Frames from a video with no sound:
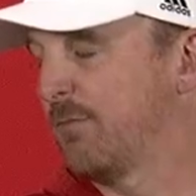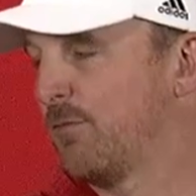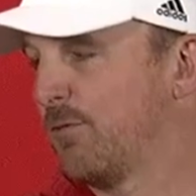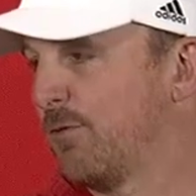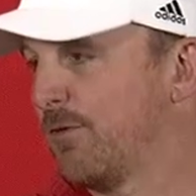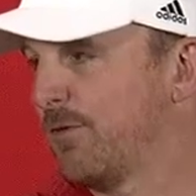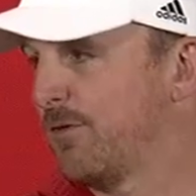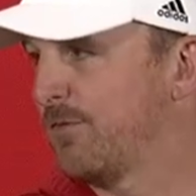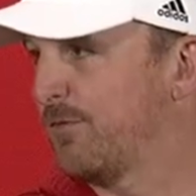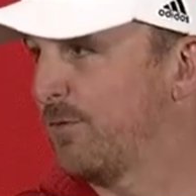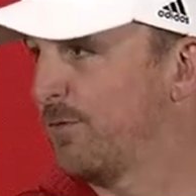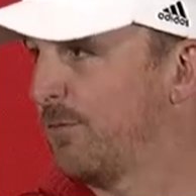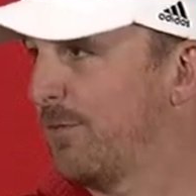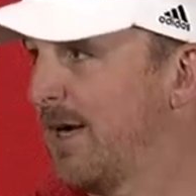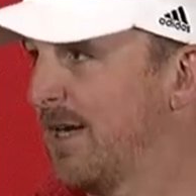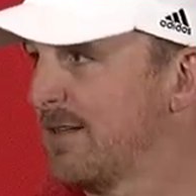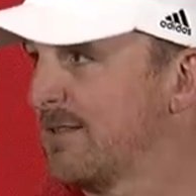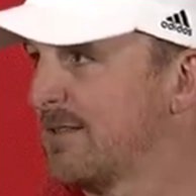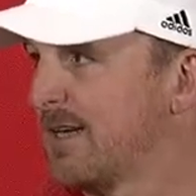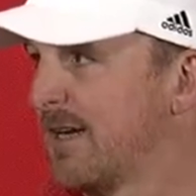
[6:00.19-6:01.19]
more of the
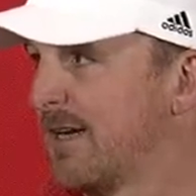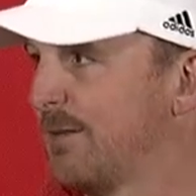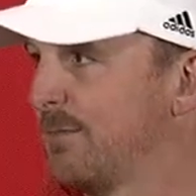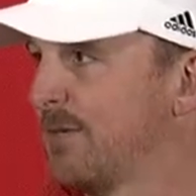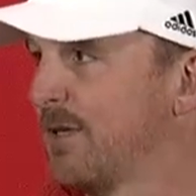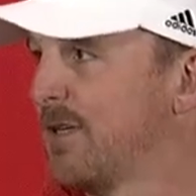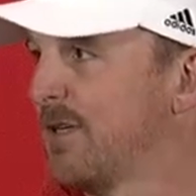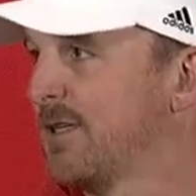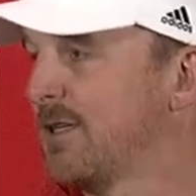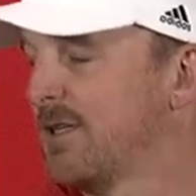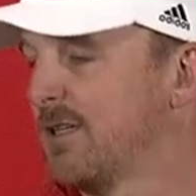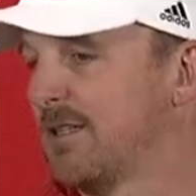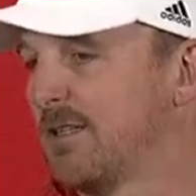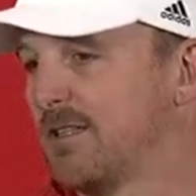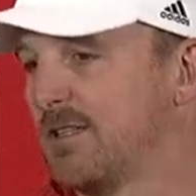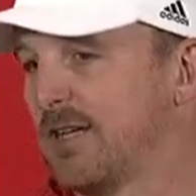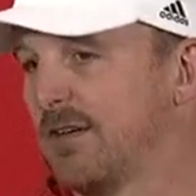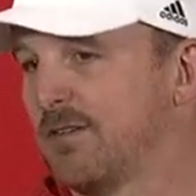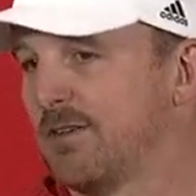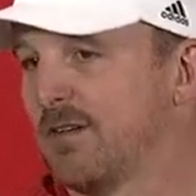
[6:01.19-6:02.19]
fullback type and
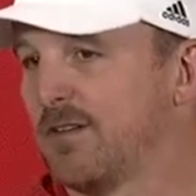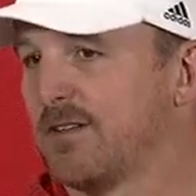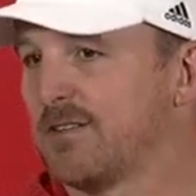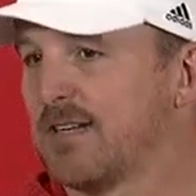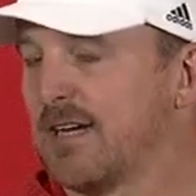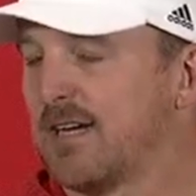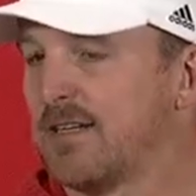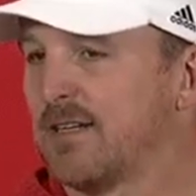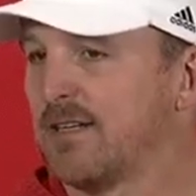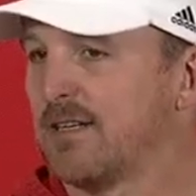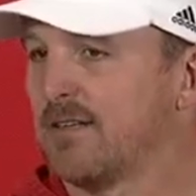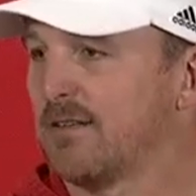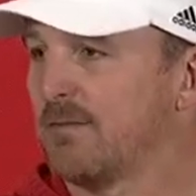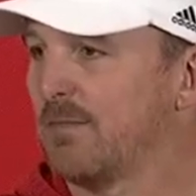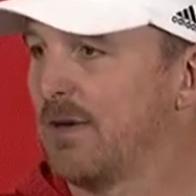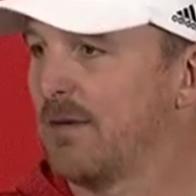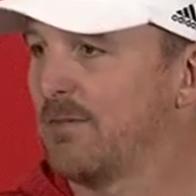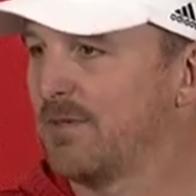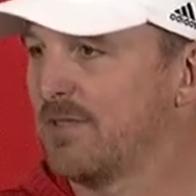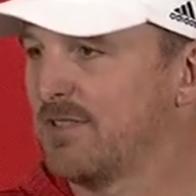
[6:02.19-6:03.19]
then you have another tight end that
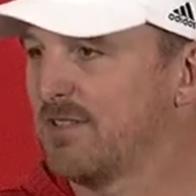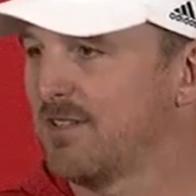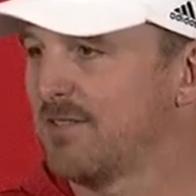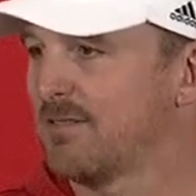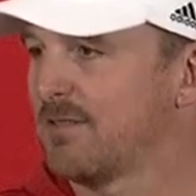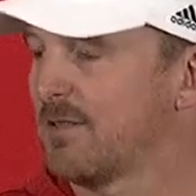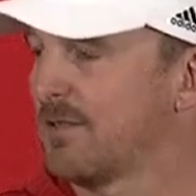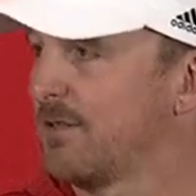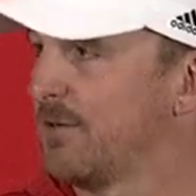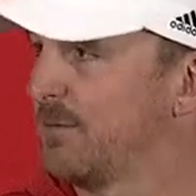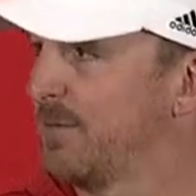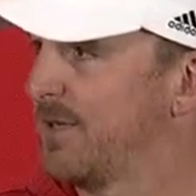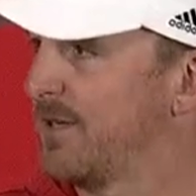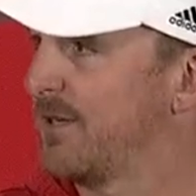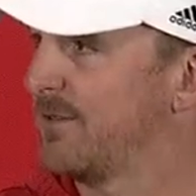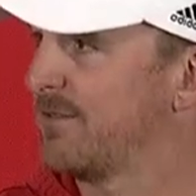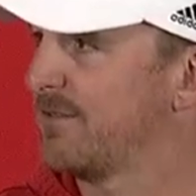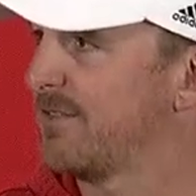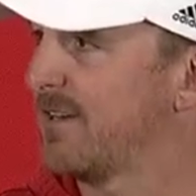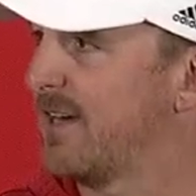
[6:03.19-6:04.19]
might be just a little bit
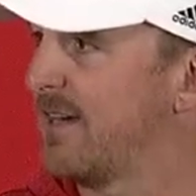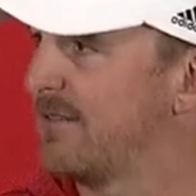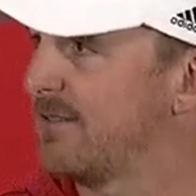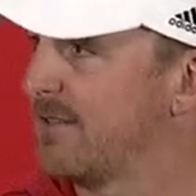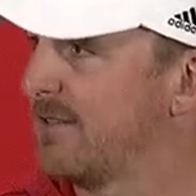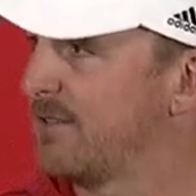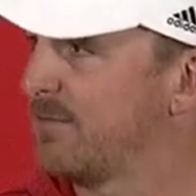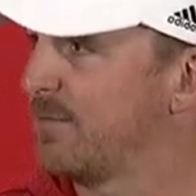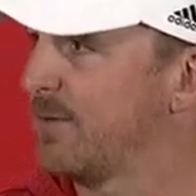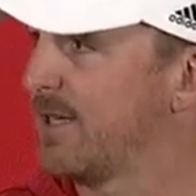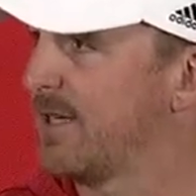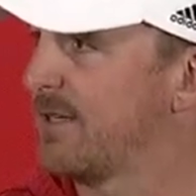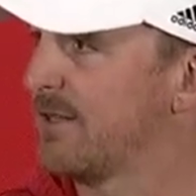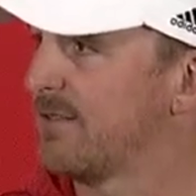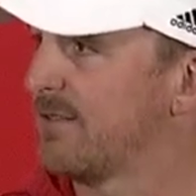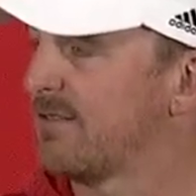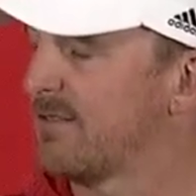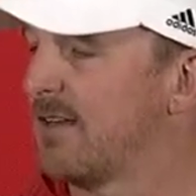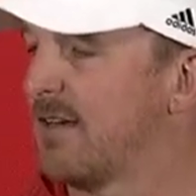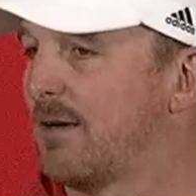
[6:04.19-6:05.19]
undersized and he's playing in
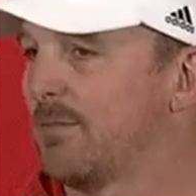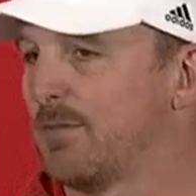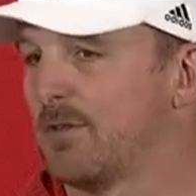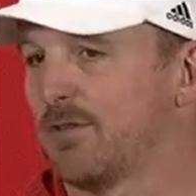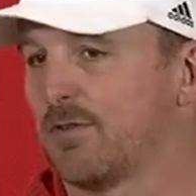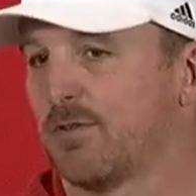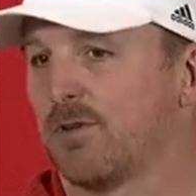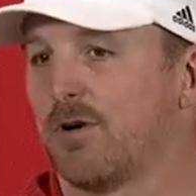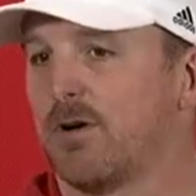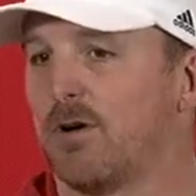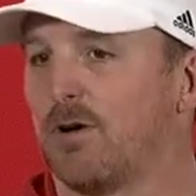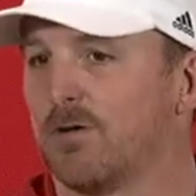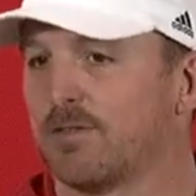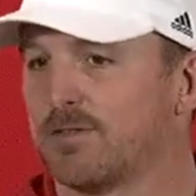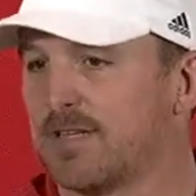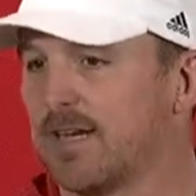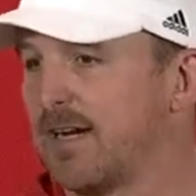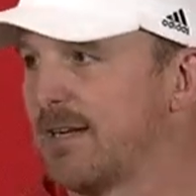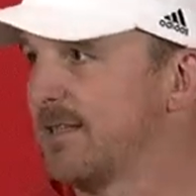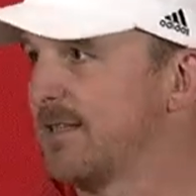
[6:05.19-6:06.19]
the slot, but they're all
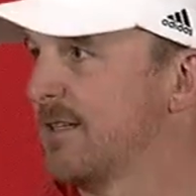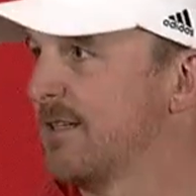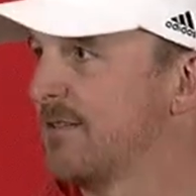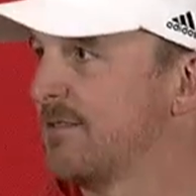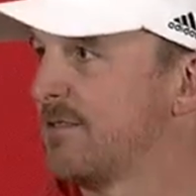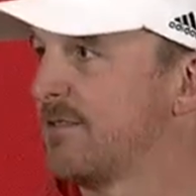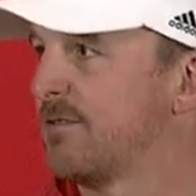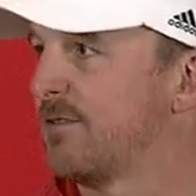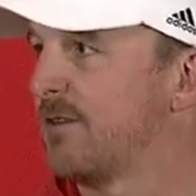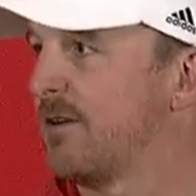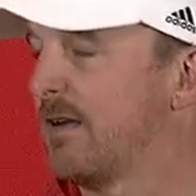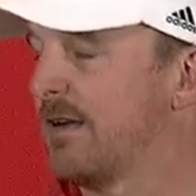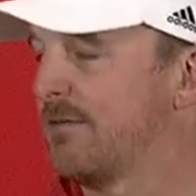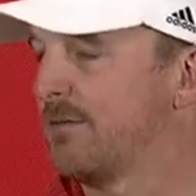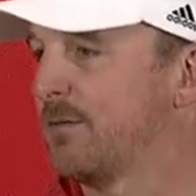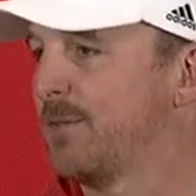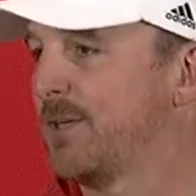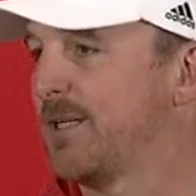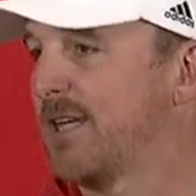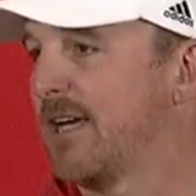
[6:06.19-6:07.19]
tight ends and they're all
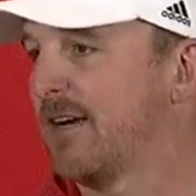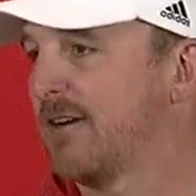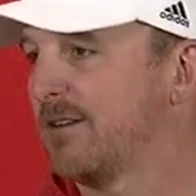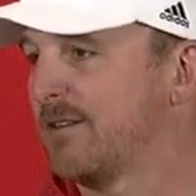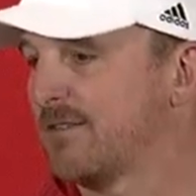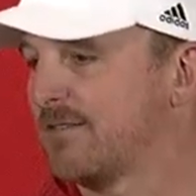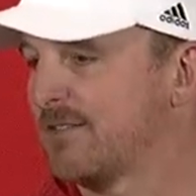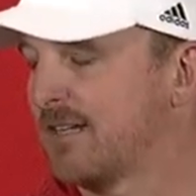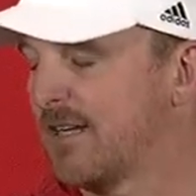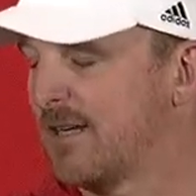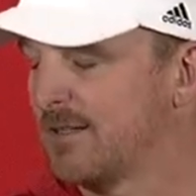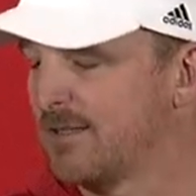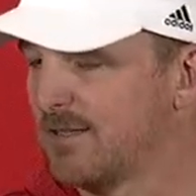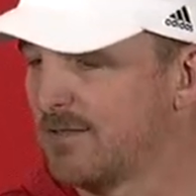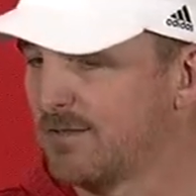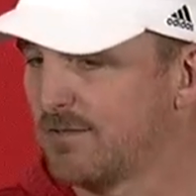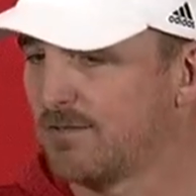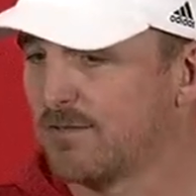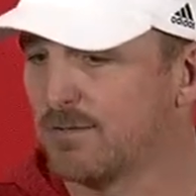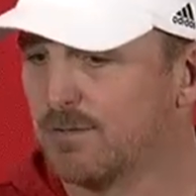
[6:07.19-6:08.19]
having to be counted as tight
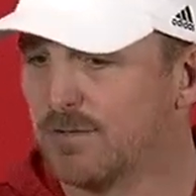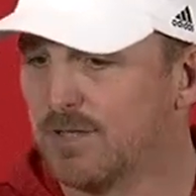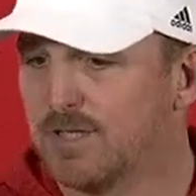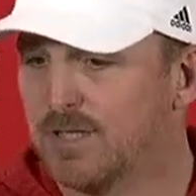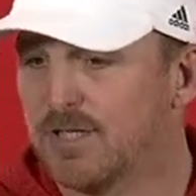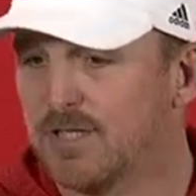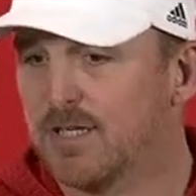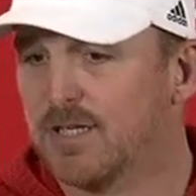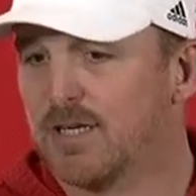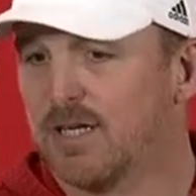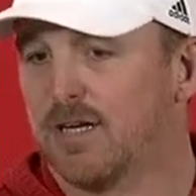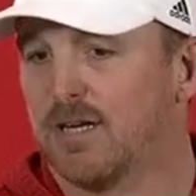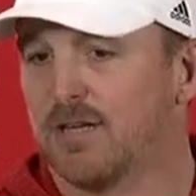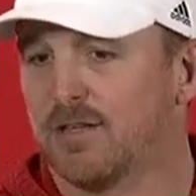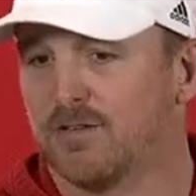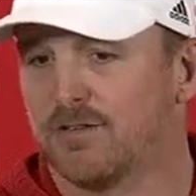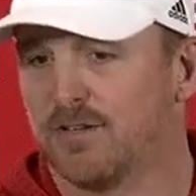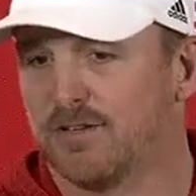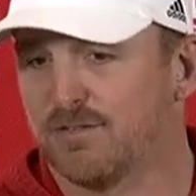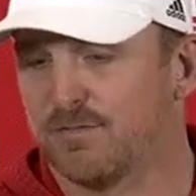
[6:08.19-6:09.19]
ends. So
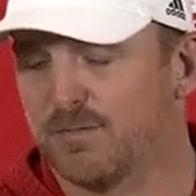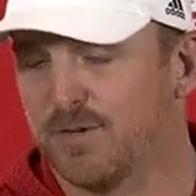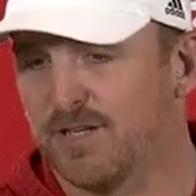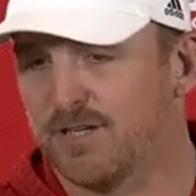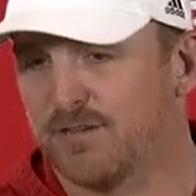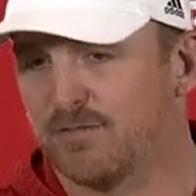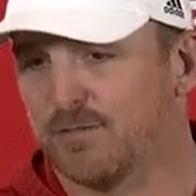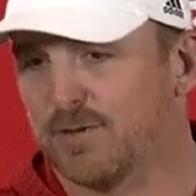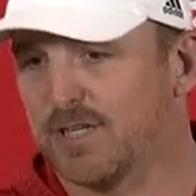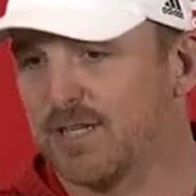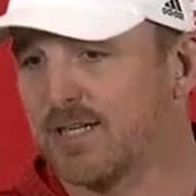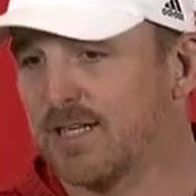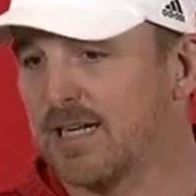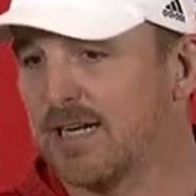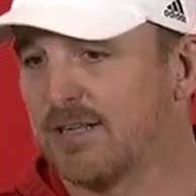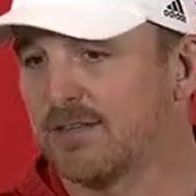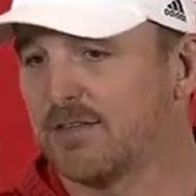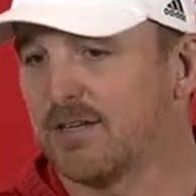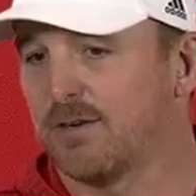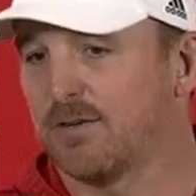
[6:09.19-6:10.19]
uh, as many as we can get
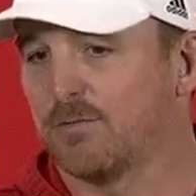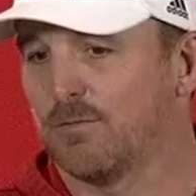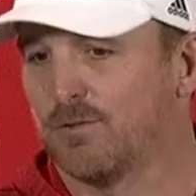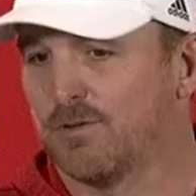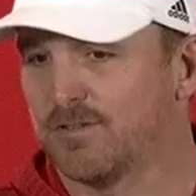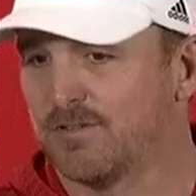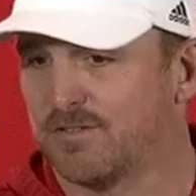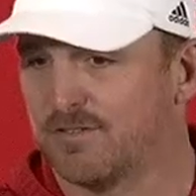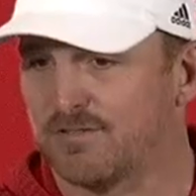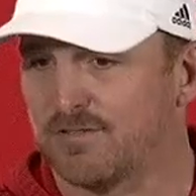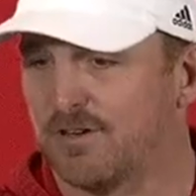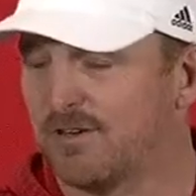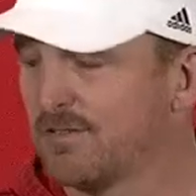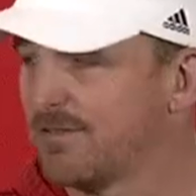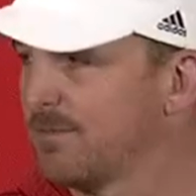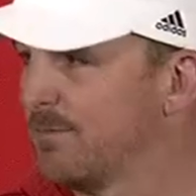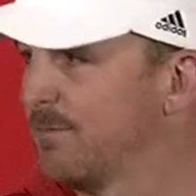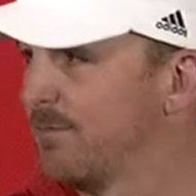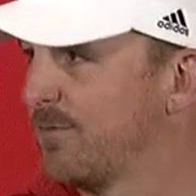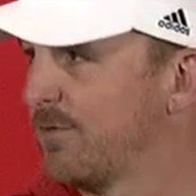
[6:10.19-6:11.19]
out there at once is
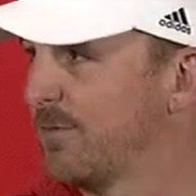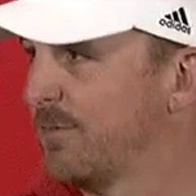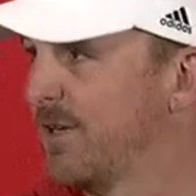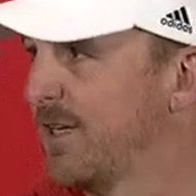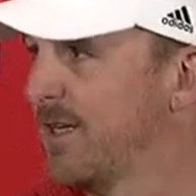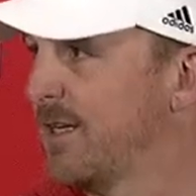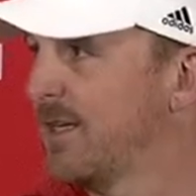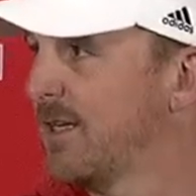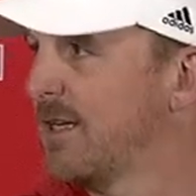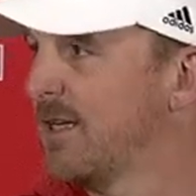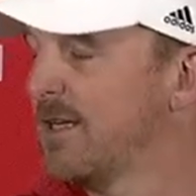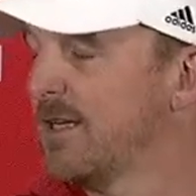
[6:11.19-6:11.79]
awesome for me.